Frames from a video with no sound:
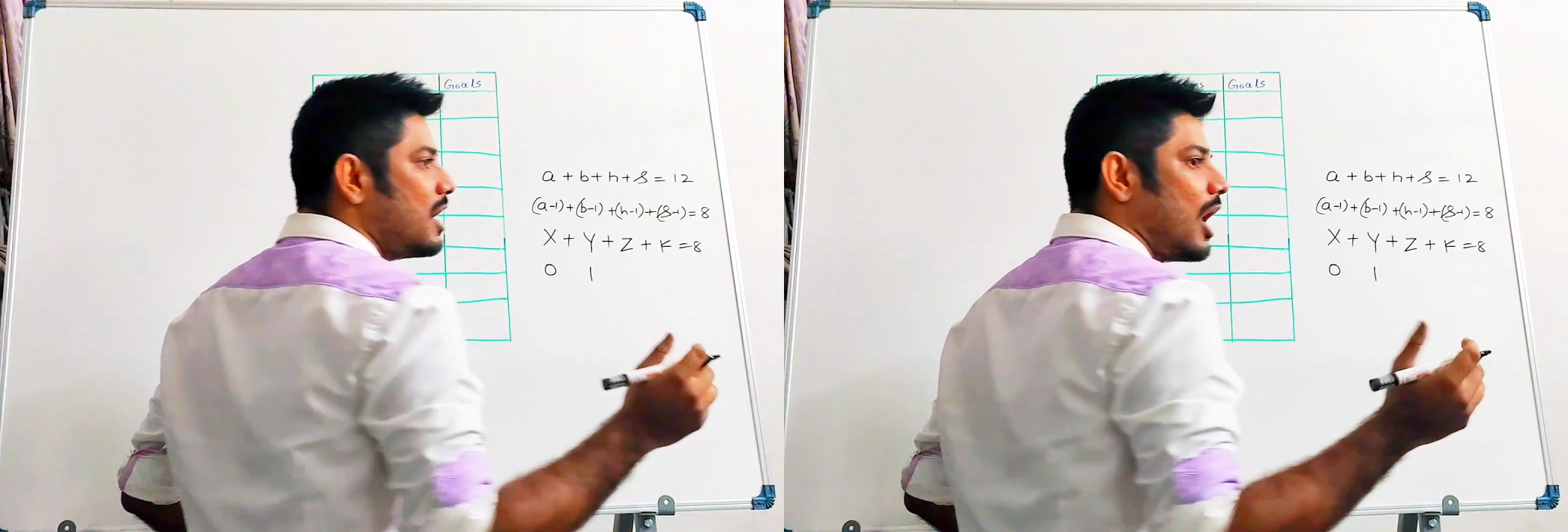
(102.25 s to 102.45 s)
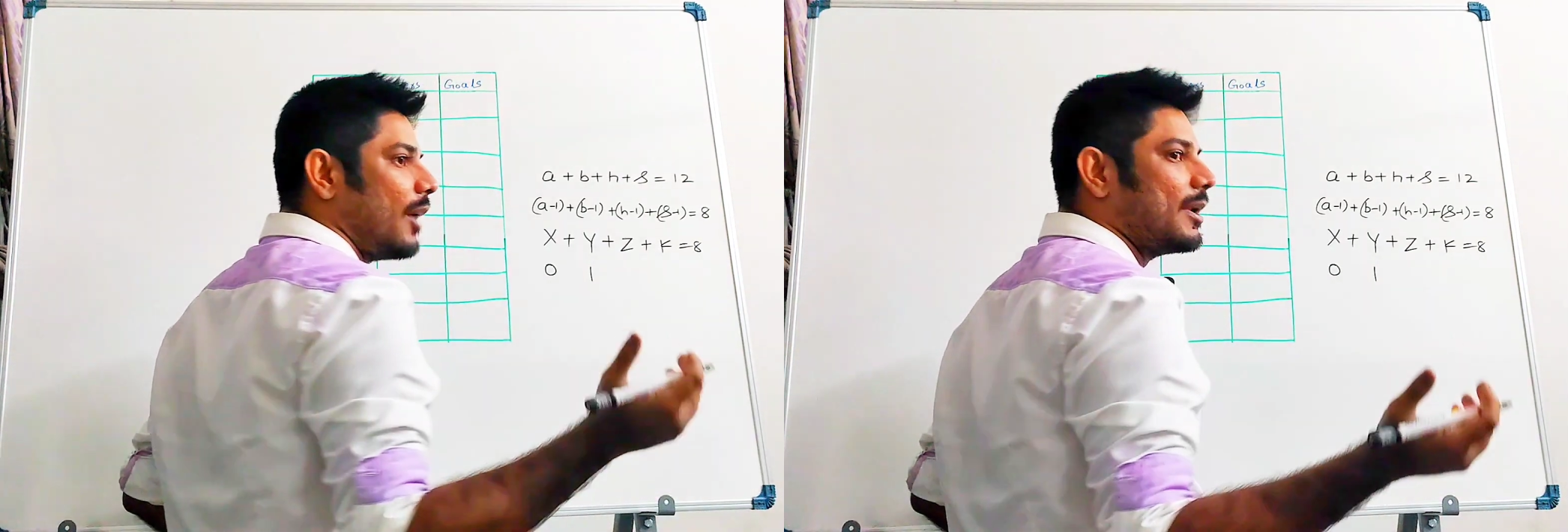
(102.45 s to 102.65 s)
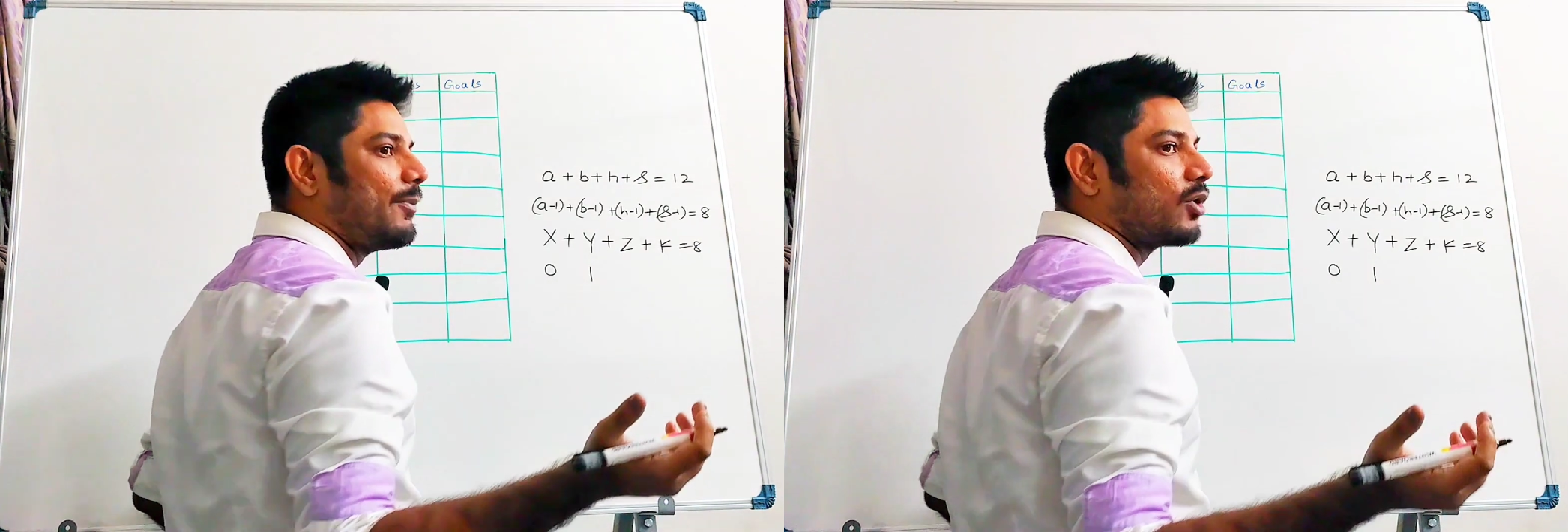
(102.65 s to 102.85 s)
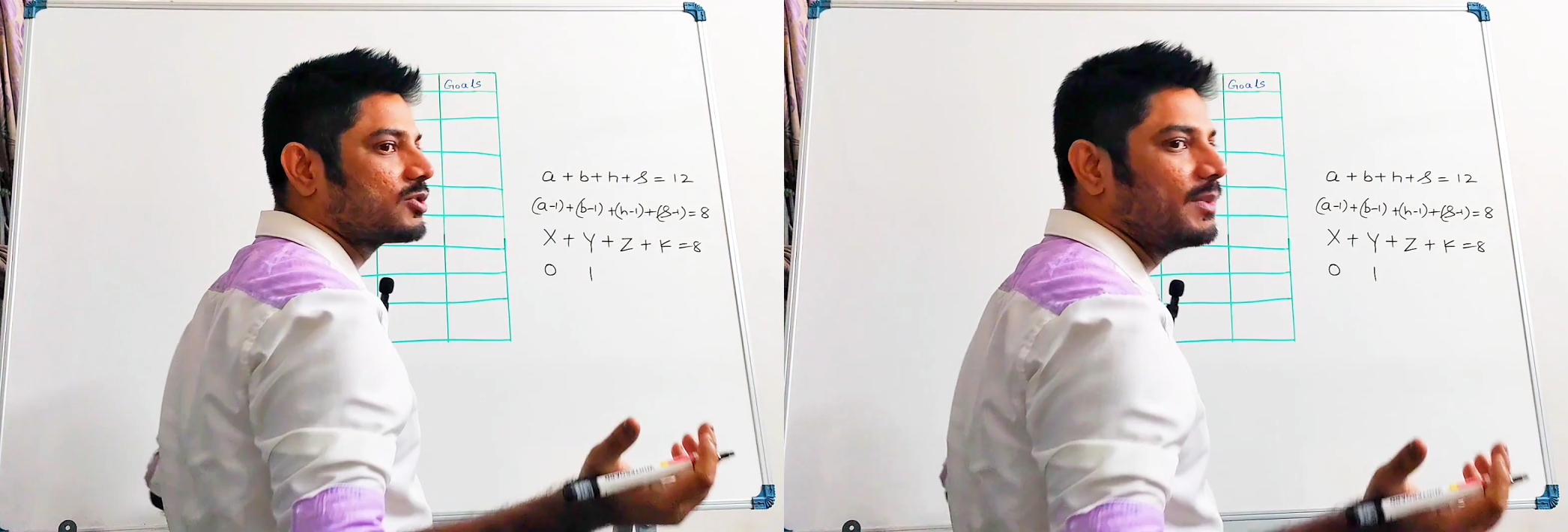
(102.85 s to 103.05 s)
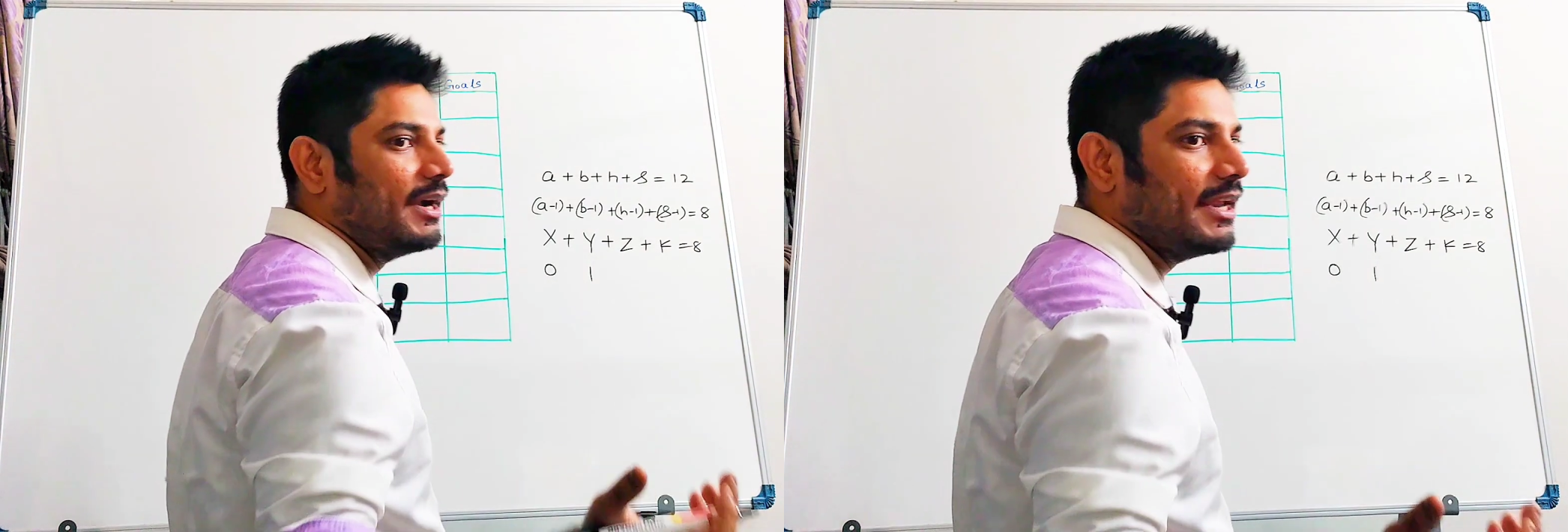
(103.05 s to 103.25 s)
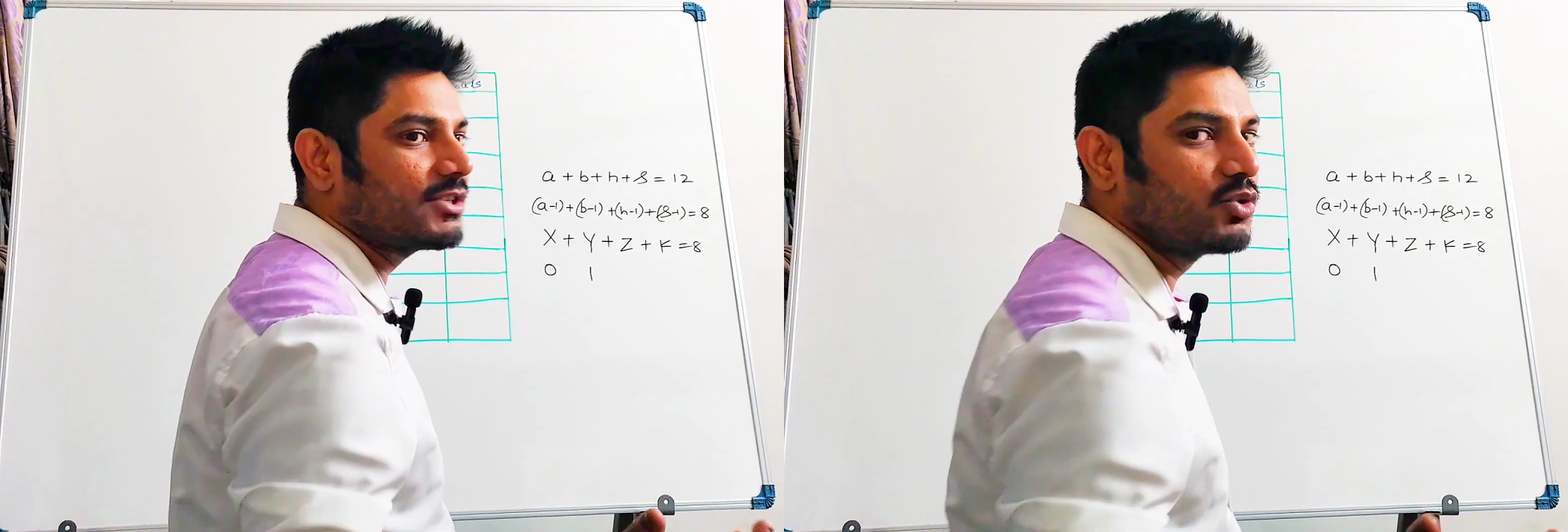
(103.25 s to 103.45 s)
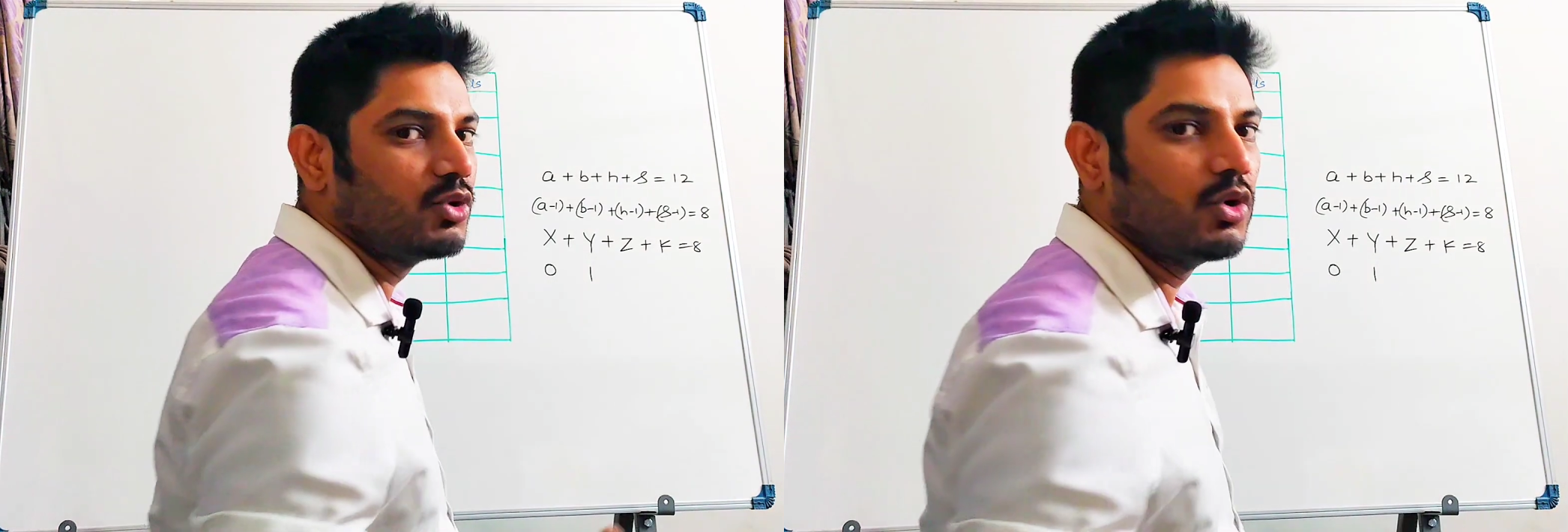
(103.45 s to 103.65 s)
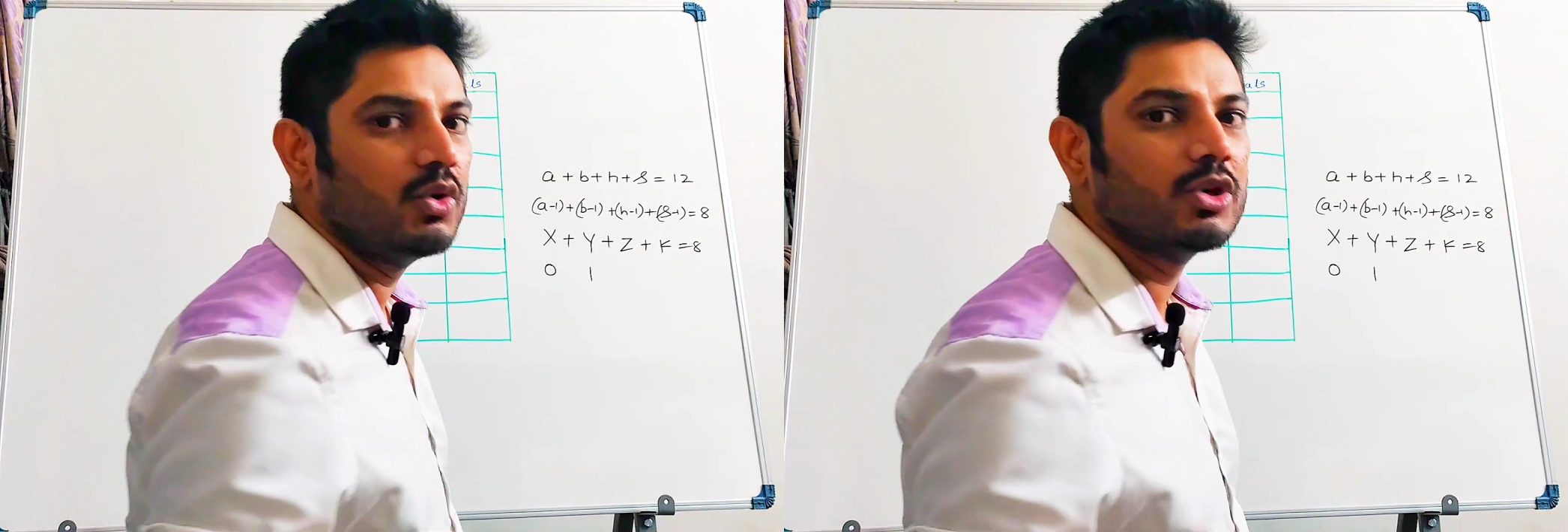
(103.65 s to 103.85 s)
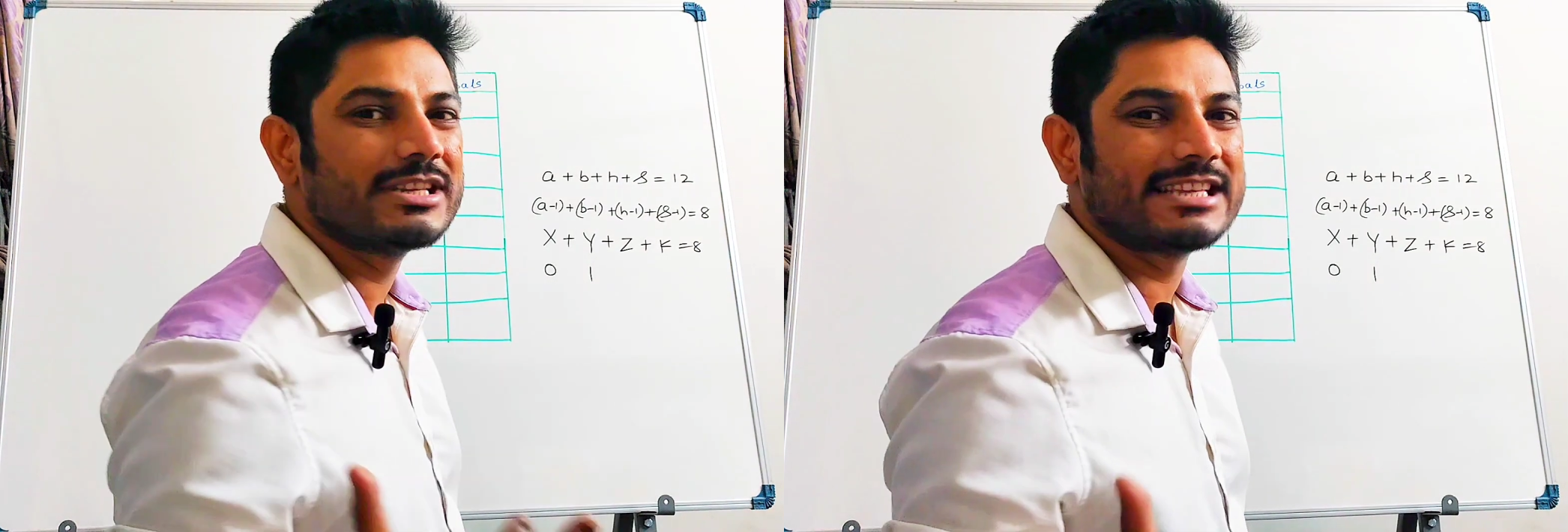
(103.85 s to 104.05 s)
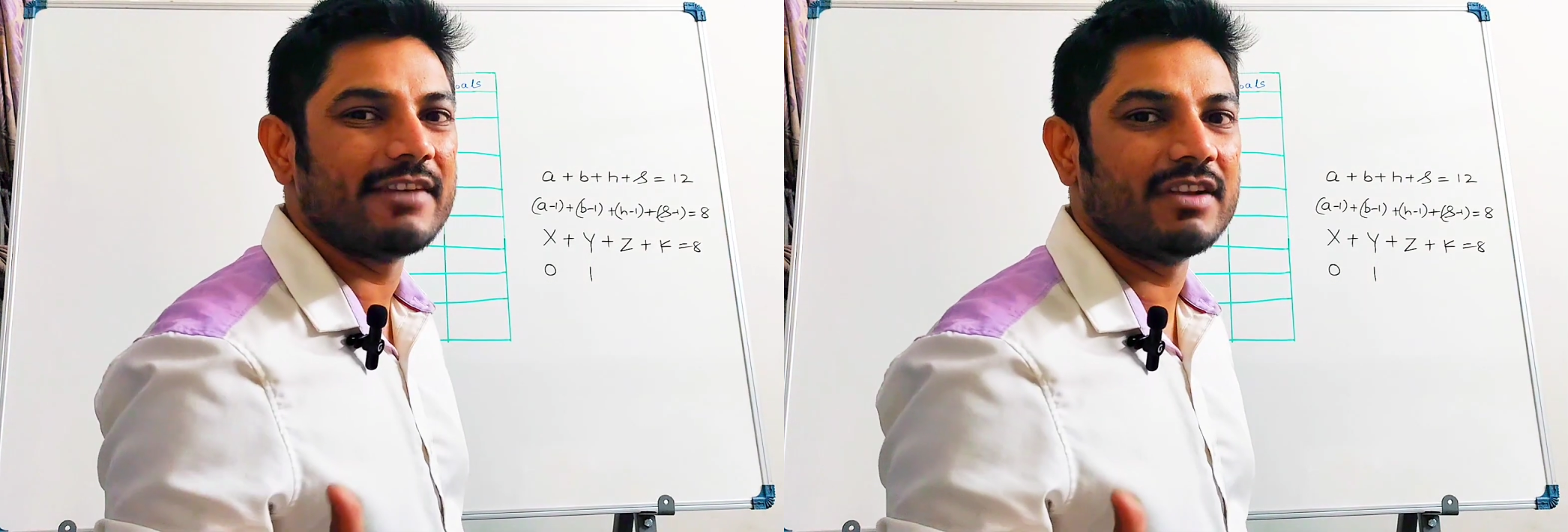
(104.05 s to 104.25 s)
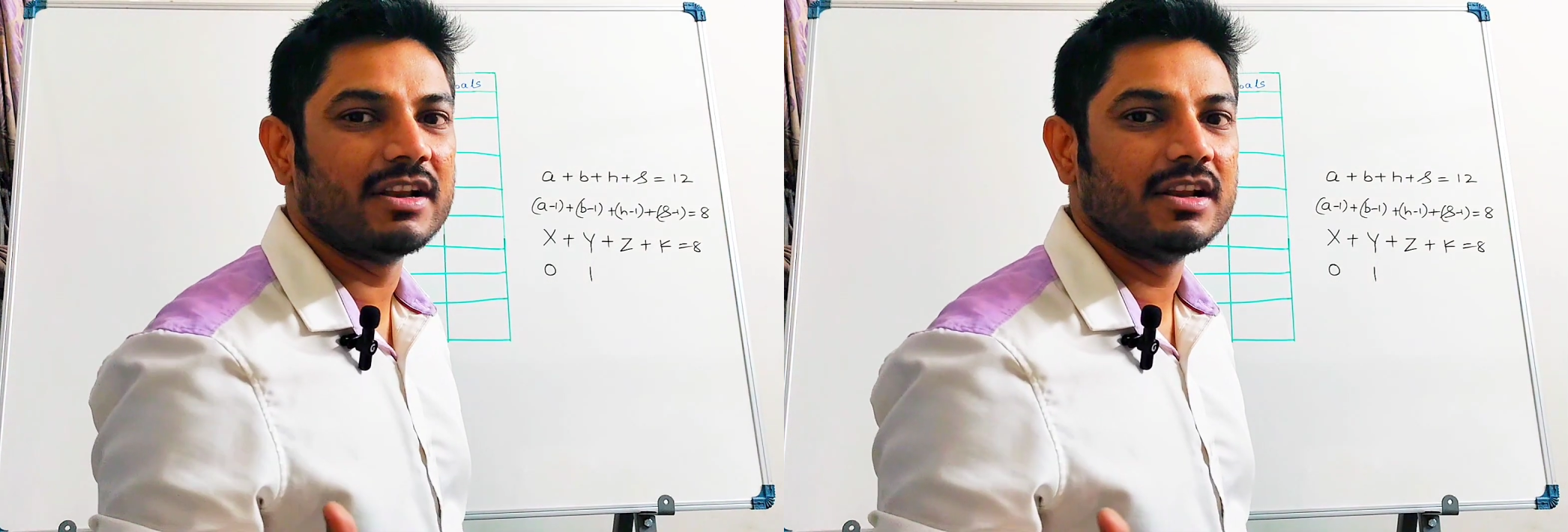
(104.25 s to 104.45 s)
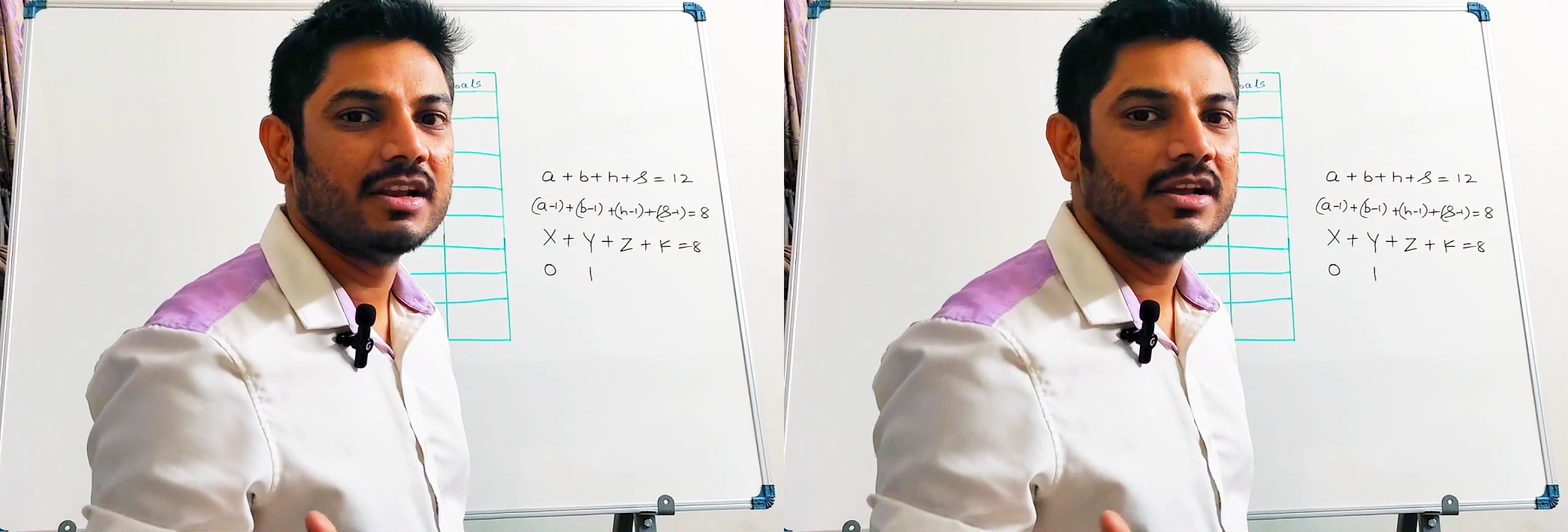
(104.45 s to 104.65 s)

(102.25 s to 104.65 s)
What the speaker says: How many possibilities to do 7?